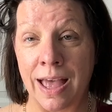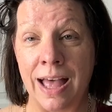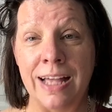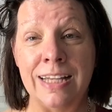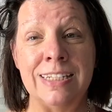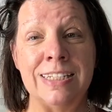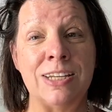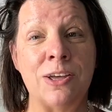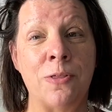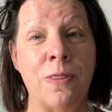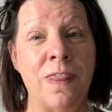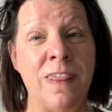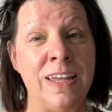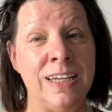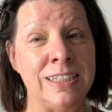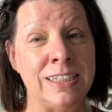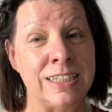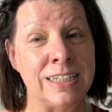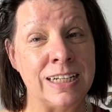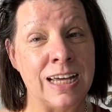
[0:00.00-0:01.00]
So
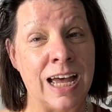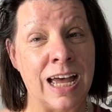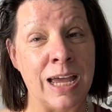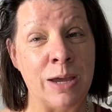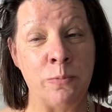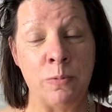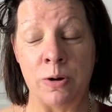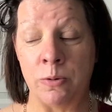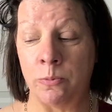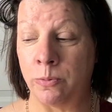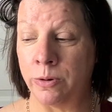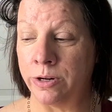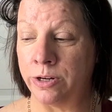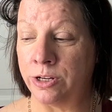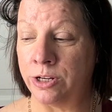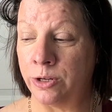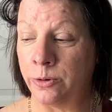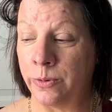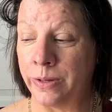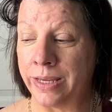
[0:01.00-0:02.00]
this time what we're
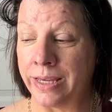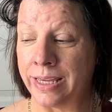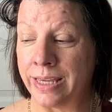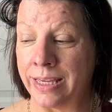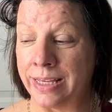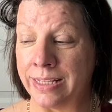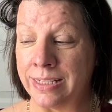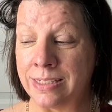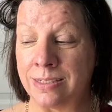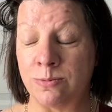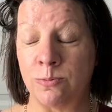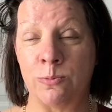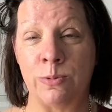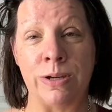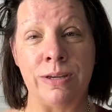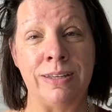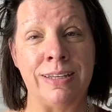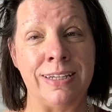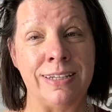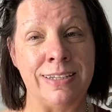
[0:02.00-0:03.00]
doing is we
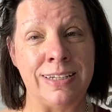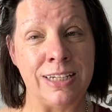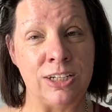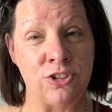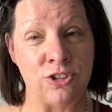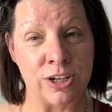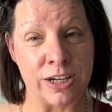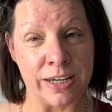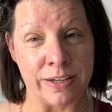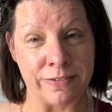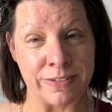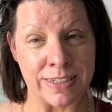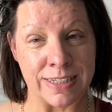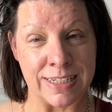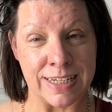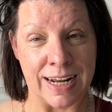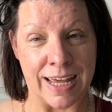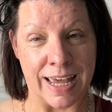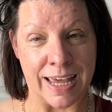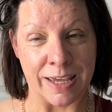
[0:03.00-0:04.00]
did teacher gifts
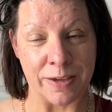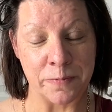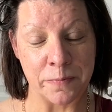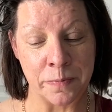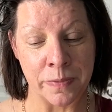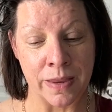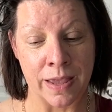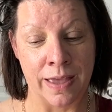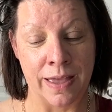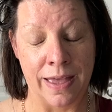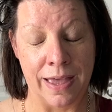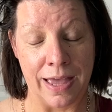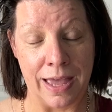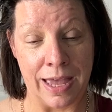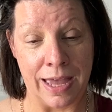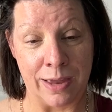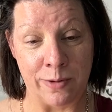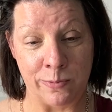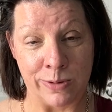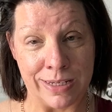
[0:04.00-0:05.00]
today.
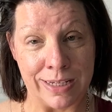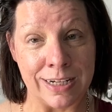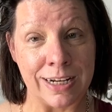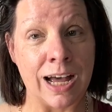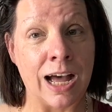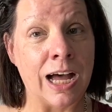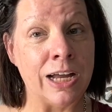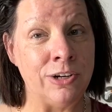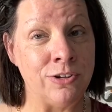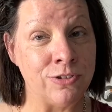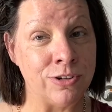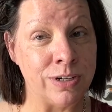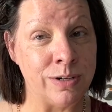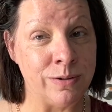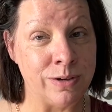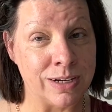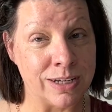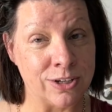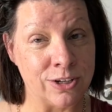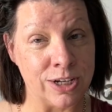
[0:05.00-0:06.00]
And we did 100
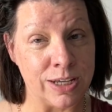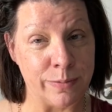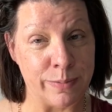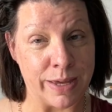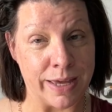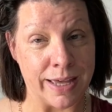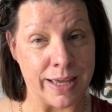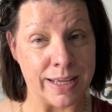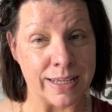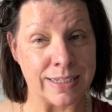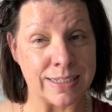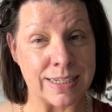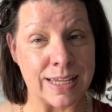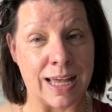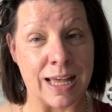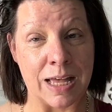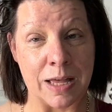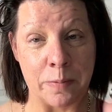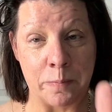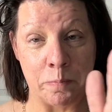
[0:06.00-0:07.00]
goodie bags.
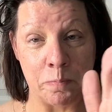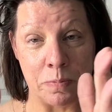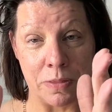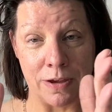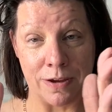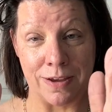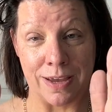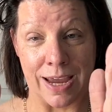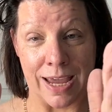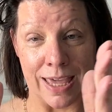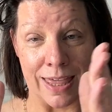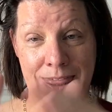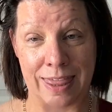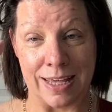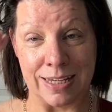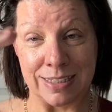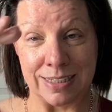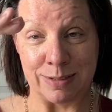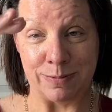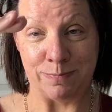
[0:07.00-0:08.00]
They're like
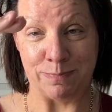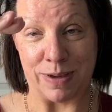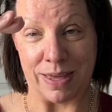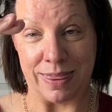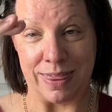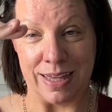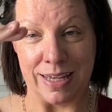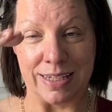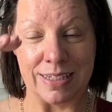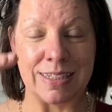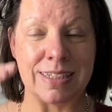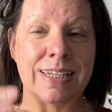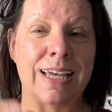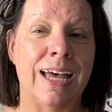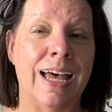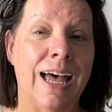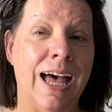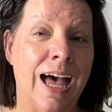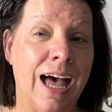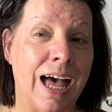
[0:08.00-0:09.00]
this by this.
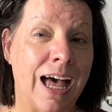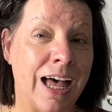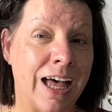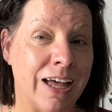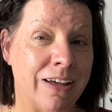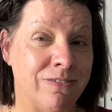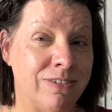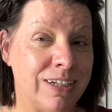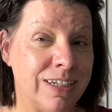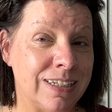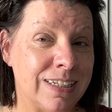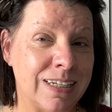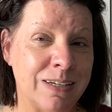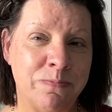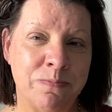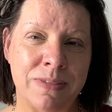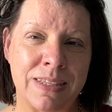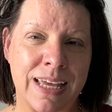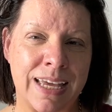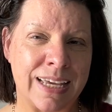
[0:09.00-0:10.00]
Just
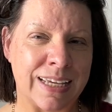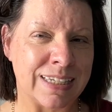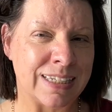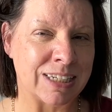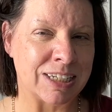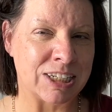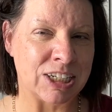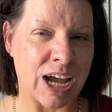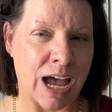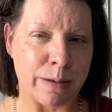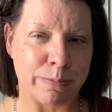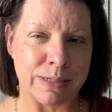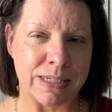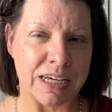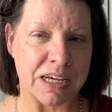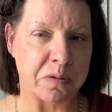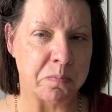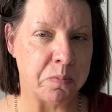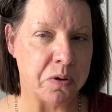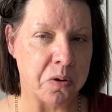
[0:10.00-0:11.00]
some things,
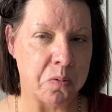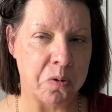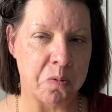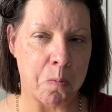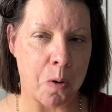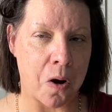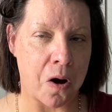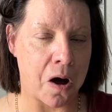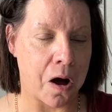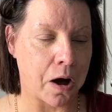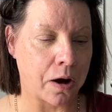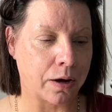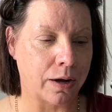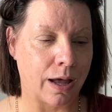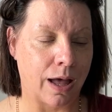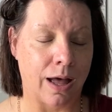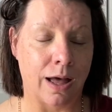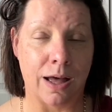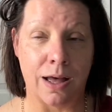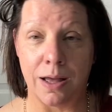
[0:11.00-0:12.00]
chapstick, bookmark,
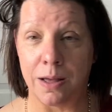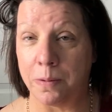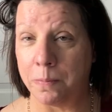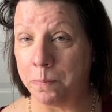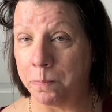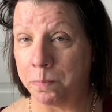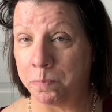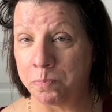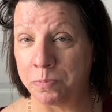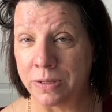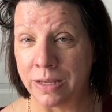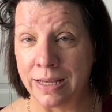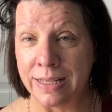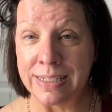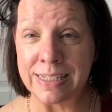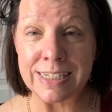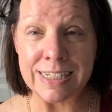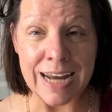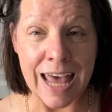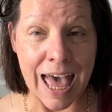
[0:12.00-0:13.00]

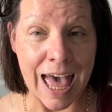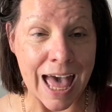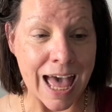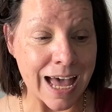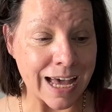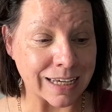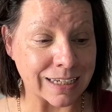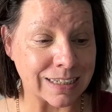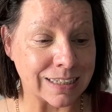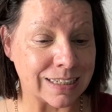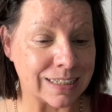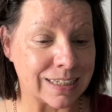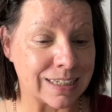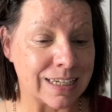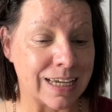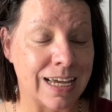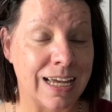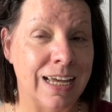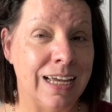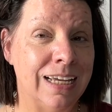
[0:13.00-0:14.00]
snacks,
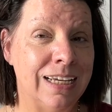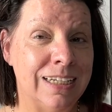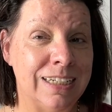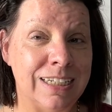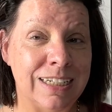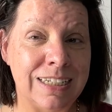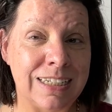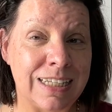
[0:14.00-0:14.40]
just